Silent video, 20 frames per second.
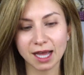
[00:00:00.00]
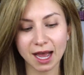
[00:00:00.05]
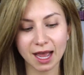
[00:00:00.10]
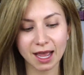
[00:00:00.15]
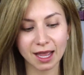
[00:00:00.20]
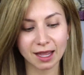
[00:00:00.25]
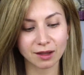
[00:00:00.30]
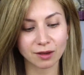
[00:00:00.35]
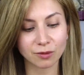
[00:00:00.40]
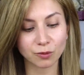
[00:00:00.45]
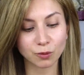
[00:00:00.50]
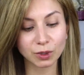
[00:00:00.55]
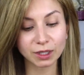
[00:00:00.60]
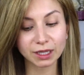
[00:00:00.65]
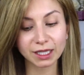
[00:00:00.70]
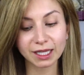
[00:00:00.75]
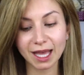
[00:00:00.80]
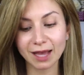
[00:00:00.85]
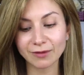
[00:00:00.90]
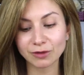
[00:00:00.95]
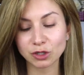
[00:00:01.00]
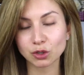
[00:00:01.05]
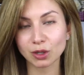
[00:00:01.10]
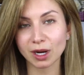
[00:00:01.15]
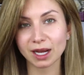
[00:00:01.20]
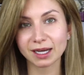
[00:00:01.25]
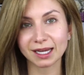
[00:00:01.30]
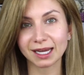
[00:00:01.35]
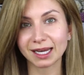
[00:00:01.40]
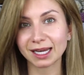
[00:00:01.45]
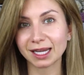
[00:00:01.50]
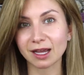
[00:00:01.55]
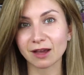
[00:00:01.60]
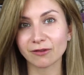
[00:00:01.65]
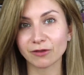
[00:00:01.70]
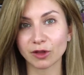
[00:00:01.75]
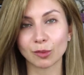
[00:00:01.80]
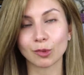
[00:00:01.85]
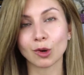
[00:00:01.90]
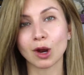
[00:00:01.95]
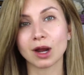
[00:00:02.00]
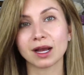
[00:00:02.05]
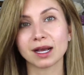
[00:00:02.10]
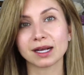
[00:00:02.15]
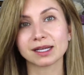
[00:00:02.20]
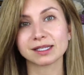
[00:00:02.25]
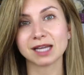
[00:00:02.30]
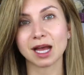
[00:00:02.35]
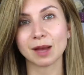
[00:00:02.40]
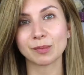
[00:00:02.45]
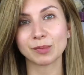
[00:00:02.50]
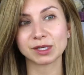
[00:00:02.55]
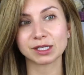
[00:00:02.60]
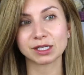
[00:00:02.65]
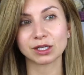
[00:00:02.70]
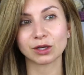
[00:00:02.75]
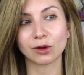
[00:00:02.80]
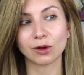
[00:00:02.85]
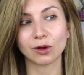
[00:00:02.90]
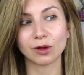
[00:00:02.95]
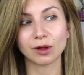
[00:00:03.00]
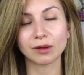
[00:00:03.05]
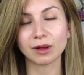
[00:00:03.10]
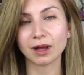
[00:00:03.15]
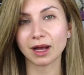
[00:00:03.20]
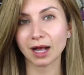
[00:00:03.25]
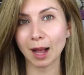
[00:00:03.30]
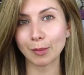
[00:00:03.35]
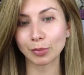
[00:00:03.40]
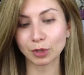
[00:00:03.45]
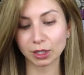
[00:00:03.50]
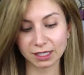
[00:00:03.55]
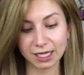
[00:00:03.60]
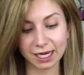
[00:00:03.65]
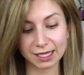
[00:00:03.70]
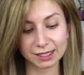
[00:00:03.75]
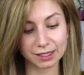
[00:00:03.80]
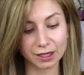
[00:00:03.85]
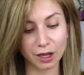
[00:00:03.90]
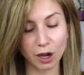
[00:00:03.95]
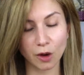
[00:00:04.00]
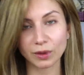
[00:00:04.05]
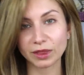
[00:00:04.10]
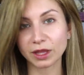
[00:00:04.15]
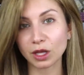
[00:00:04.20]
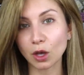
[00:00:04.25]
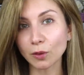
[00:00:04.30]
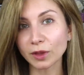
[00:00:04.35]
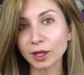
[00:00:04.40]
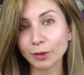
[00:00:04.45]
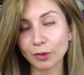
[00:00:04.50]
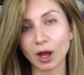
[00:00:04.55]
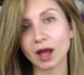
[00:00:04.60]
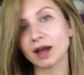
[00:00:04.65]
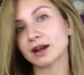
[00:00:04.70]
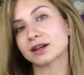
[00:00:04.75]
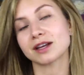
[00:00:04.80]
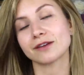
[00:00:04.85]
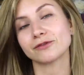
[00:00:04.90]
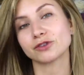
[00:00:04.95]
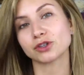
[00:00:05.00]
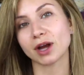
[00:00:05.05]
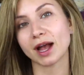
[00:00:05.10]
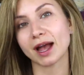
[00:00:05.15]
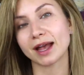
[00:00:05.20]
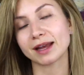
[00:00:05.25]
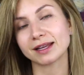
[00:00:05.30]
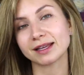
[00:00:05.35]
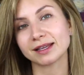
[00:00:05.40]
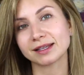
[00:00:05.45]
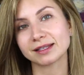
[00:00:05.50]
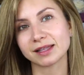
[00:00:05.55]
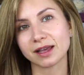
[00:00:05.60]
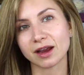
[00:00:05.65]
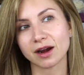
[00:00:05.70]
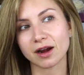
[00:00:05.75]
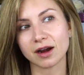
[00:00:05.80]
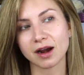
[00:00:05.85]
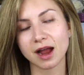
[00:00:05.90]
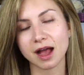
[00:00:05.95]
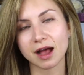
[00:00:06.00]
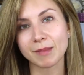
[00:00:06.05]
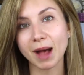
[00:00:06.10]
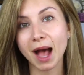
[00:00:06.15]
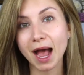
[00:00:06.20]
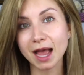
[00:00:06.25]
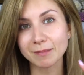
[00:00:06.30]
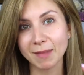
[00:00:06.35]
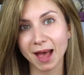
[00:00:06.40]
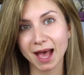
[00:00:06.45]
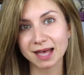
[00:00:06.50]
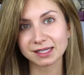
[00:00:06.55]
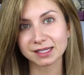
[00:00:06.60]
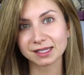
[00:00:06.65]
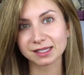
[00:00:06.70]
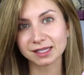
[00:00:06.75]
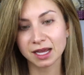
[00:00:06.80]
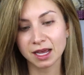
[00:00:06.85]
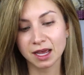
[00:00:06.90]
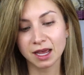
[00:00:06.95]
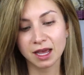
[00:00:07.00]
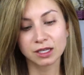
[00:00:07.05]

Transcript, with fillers: I really haven't tried any of their products up until a couple of days ago, and the only product I've tried is their um, eye masks.